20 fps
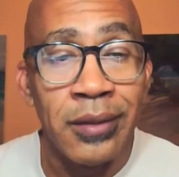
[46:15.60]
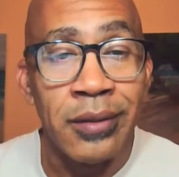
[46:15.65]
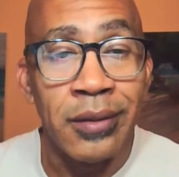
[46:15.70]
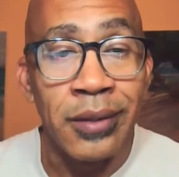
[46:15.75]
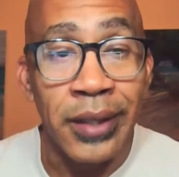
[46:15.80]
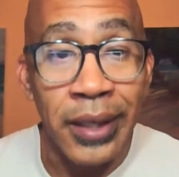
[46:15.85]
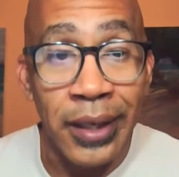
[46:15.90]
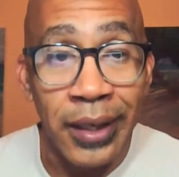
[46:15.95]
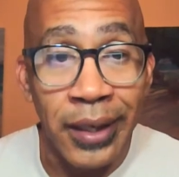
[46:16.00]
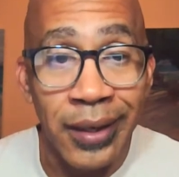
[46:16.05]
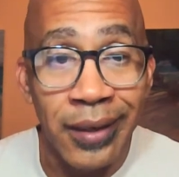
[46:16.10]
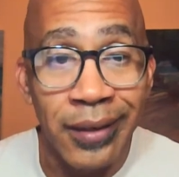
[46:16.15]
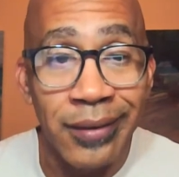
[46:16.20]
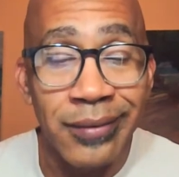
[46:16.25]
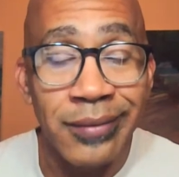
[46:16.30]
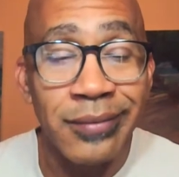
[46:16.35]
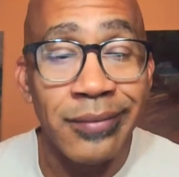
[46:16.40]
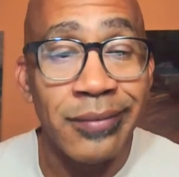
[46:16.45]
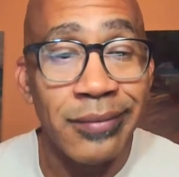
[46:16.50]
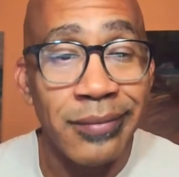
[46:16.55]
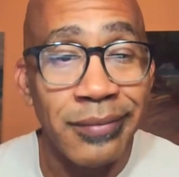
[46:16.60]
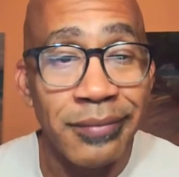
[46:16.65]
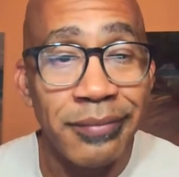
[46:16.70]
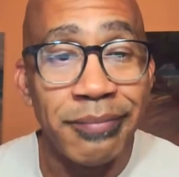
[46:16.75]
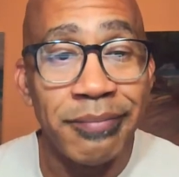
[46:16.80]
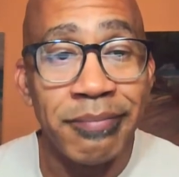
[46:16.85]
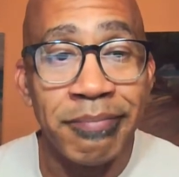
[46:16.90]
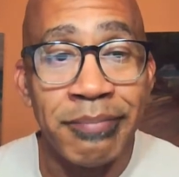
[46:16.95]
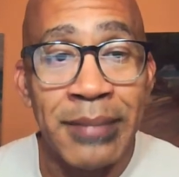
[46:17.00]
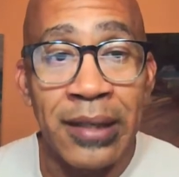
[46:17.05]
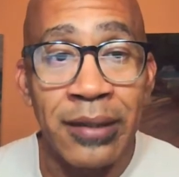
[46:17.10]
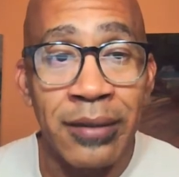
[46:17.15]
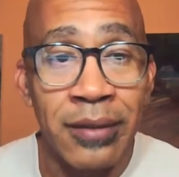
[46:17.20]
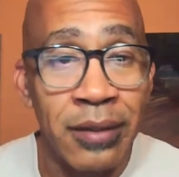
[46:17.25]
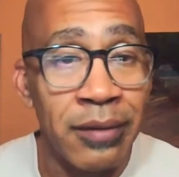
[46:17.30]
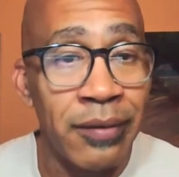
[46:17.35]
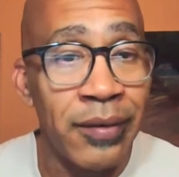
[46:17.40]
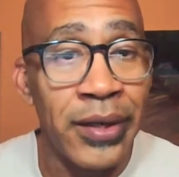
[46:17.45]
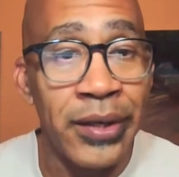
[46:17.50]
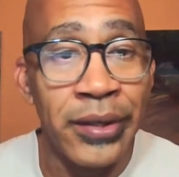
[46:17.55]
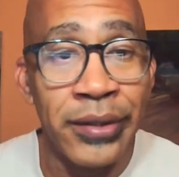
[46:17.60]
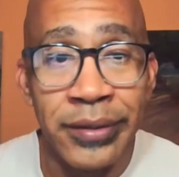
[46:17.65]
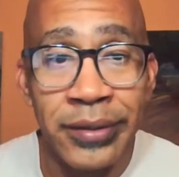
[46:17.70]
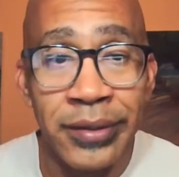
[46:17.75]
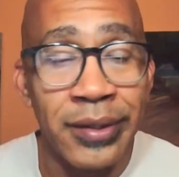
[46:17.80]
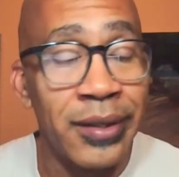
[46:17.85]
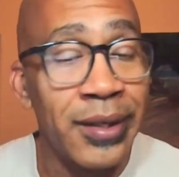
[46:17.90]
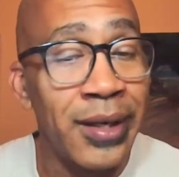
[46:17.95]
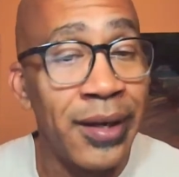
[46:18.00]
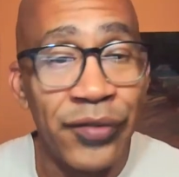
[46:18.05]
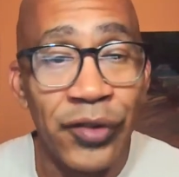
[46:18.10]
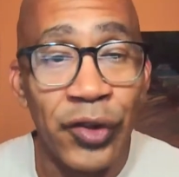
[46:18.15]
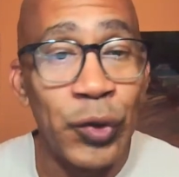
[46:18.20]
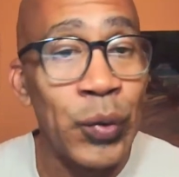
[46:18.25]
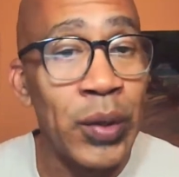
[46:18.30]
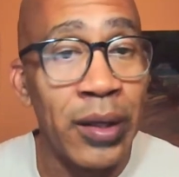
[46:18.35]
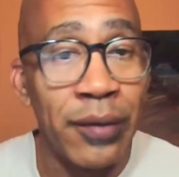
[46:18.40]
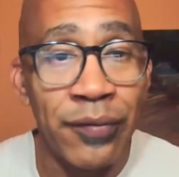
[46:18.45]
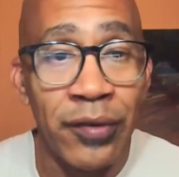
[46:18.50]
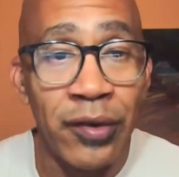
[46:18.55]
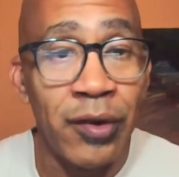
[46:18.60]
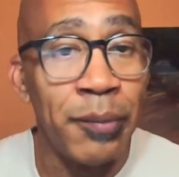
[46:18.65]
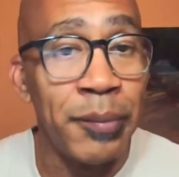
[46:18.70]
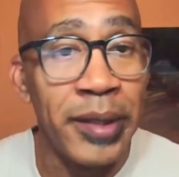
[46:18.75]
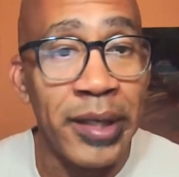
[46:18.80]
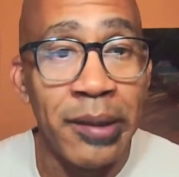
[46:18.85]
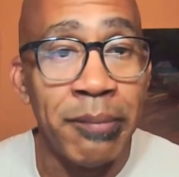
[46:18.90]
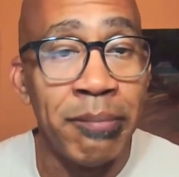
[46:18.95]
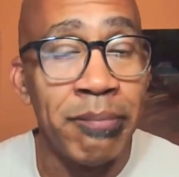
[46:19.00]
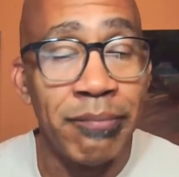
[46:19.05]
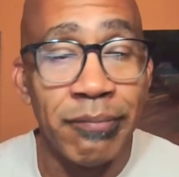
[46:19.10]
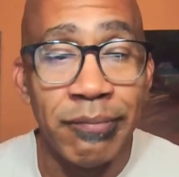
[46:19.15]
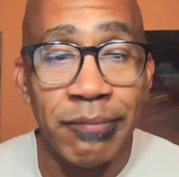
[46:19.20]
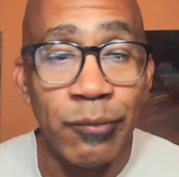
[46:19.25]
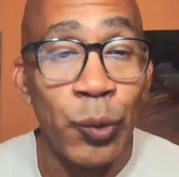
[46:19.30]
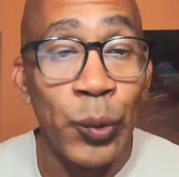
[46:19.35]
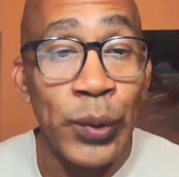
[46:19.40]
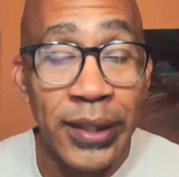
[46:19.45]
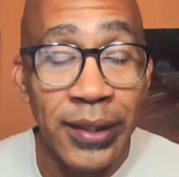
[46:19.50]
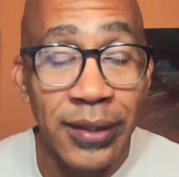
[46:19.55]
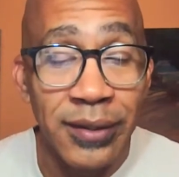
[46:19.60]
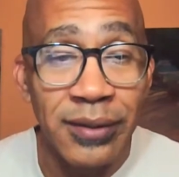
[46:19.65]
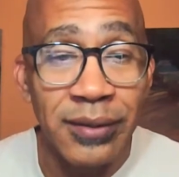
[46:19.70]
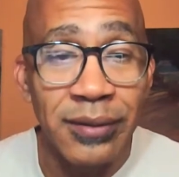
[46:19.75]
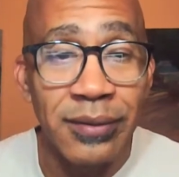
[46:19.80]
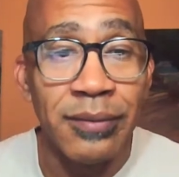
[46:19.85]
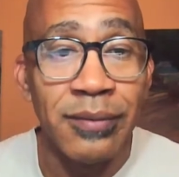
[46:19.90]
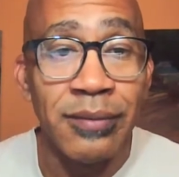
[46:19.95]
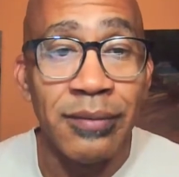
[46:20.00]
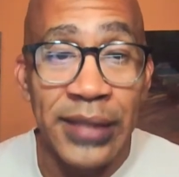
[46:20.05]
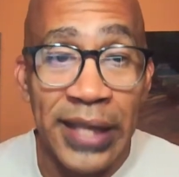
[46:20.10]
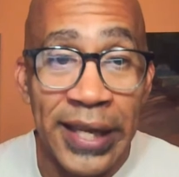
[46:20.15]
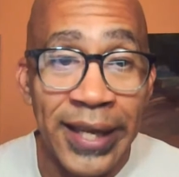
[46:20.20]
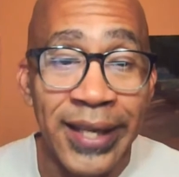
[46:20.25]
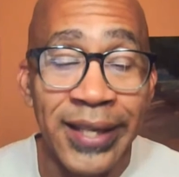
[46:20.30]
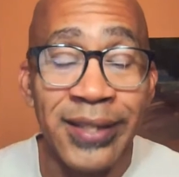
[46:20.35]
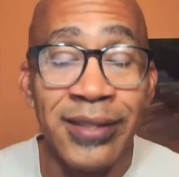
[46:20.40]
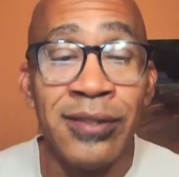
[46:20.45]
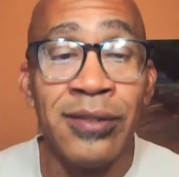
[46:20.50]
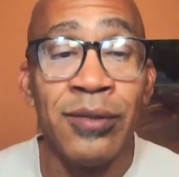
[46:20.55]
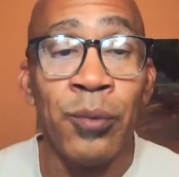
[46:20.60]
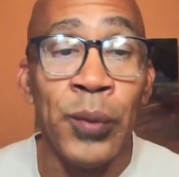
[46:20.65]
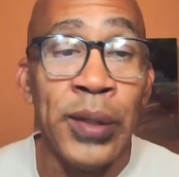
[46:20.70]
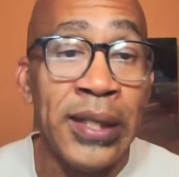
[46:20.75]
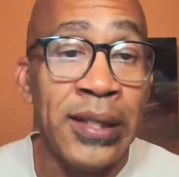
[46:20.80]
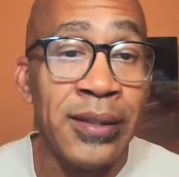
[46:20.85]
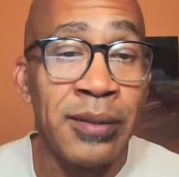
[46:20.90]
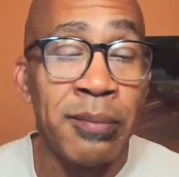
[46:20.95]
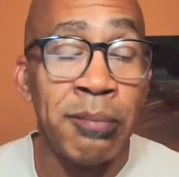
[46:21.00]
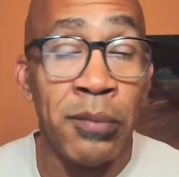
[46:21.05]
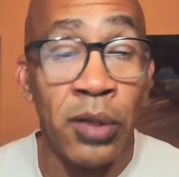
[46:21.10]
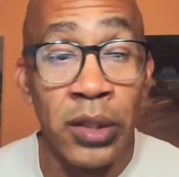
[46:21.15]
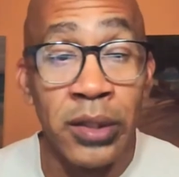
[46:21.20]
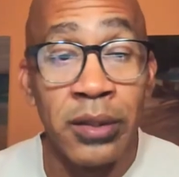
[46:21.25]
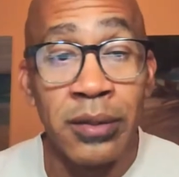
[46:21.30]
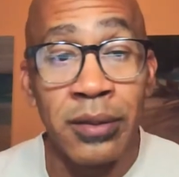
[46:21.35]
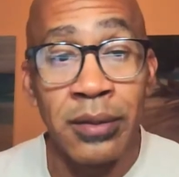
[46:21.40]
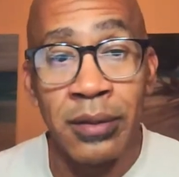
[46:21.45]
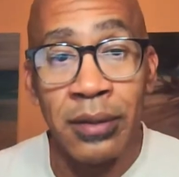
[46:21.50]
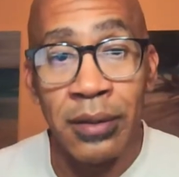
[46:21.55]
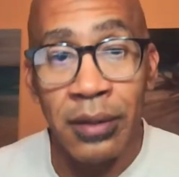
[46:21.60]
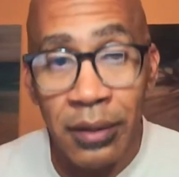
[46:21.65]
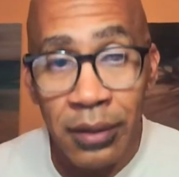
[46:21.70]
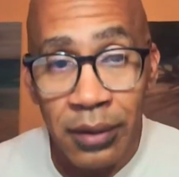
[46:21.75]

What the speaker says: okay, back to the volunteer after doing it for how many weeks, days, weeks, months.